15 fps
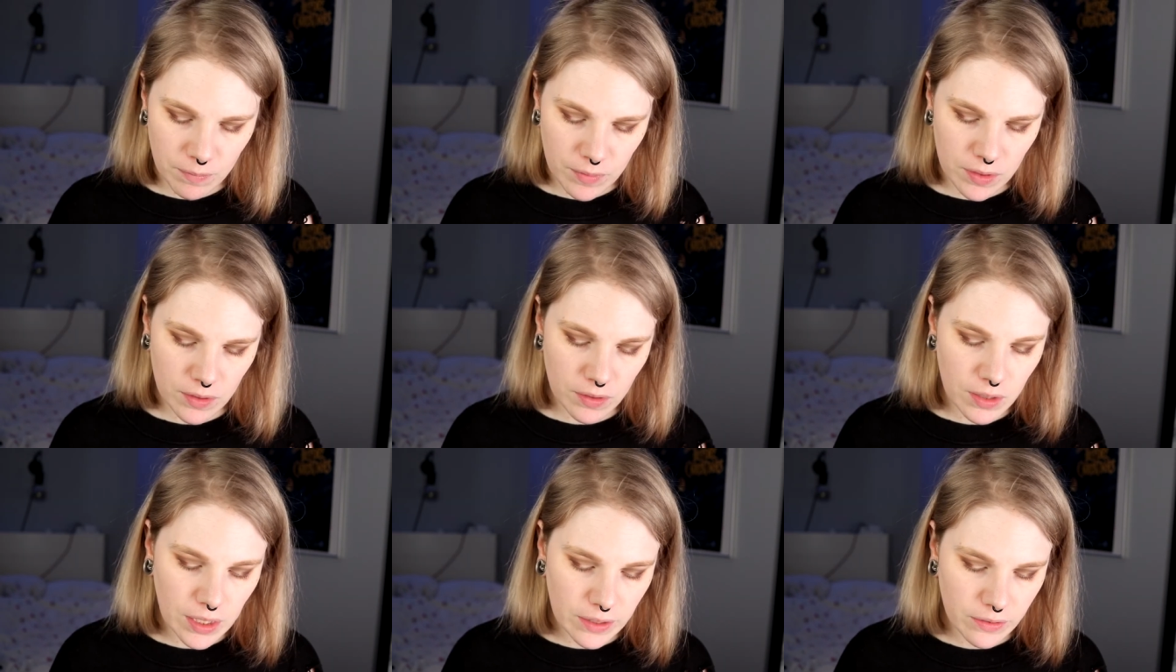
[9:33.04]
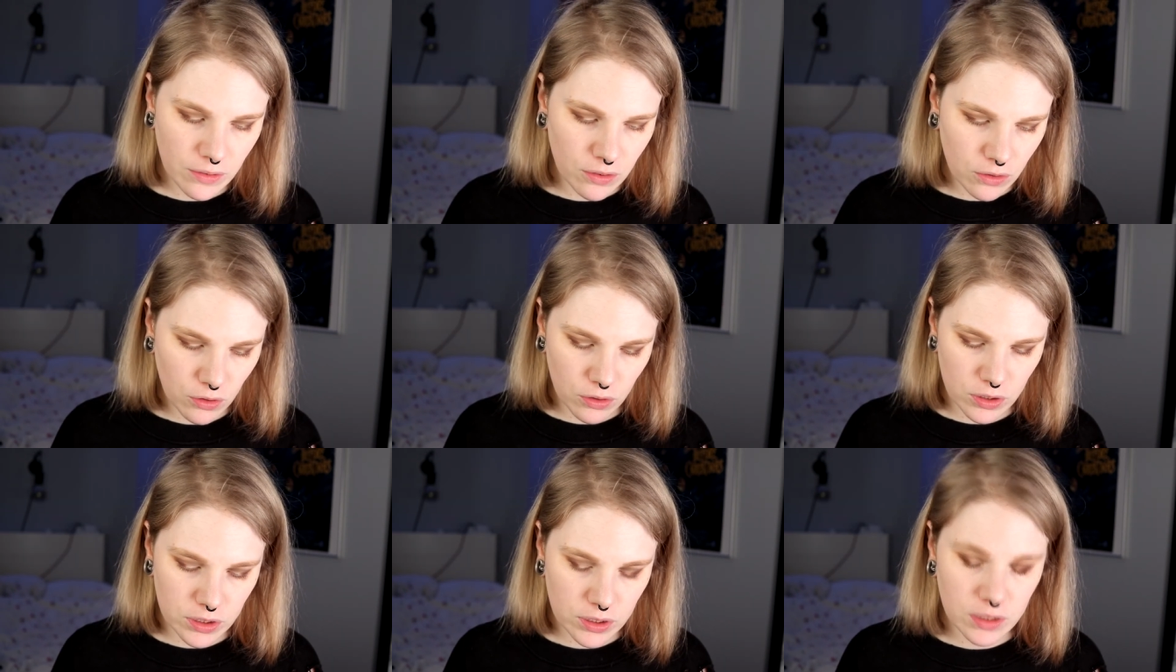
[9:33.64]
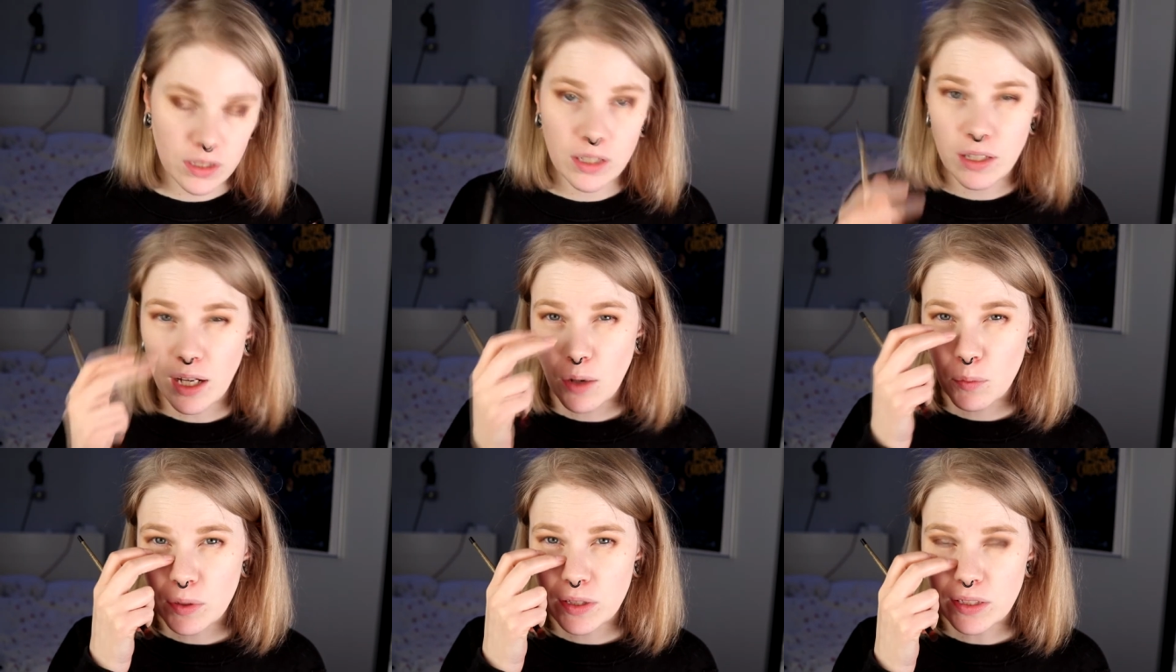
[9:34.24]
So let's start. And
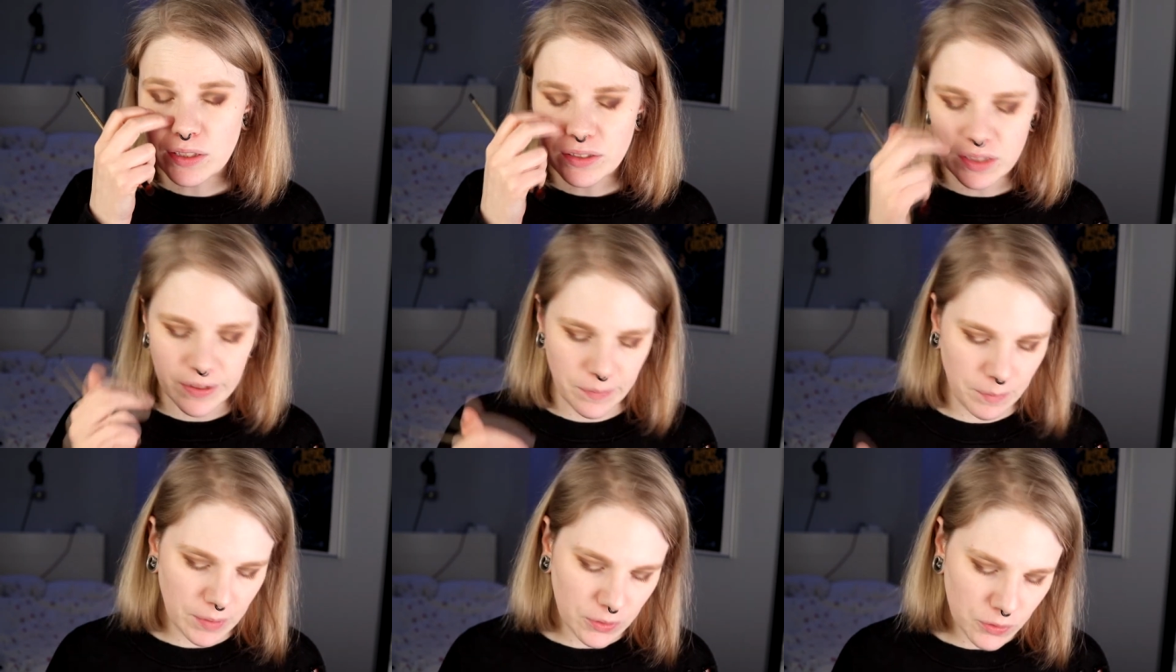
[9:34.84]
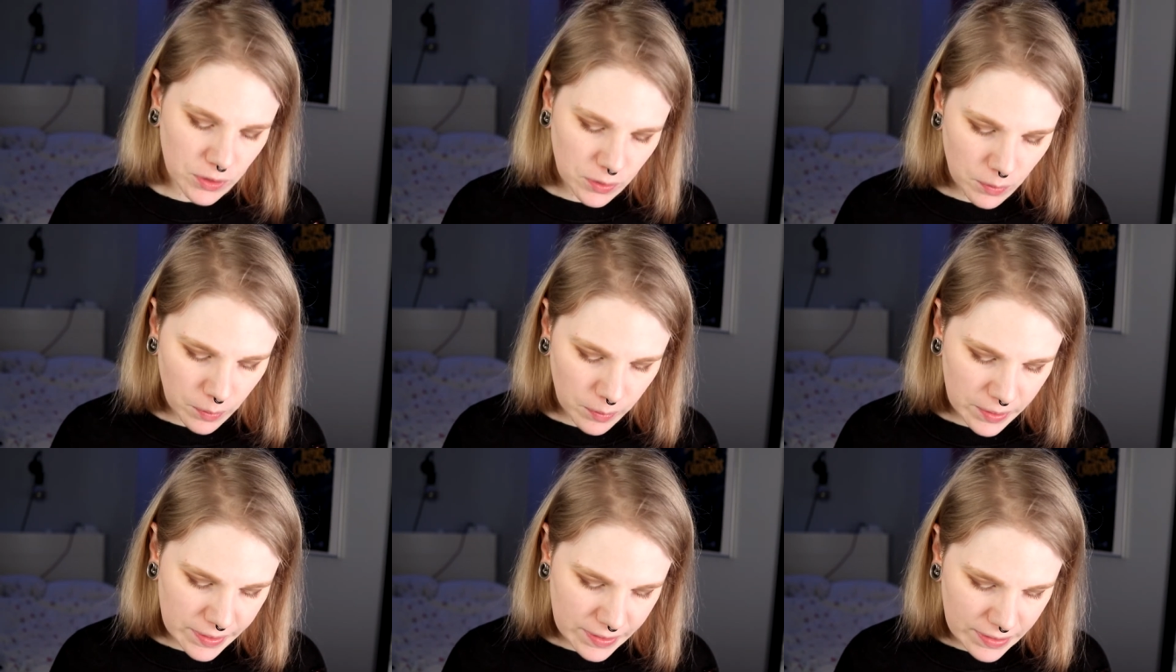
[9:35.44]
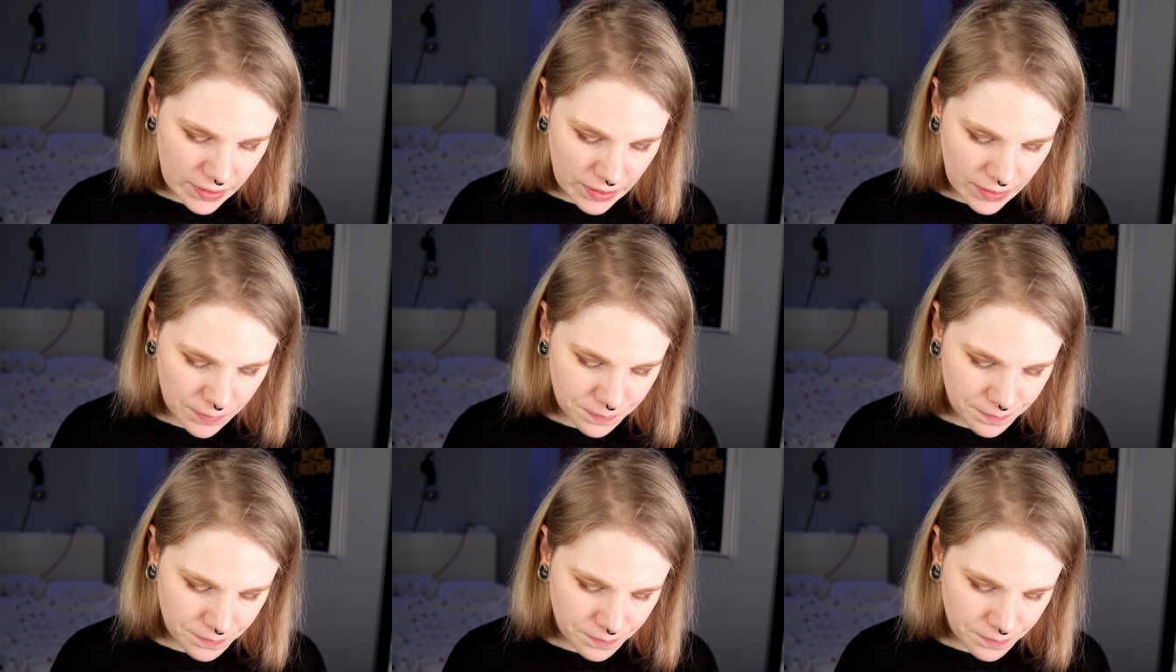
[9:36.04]
I will not cut my crease, we will see.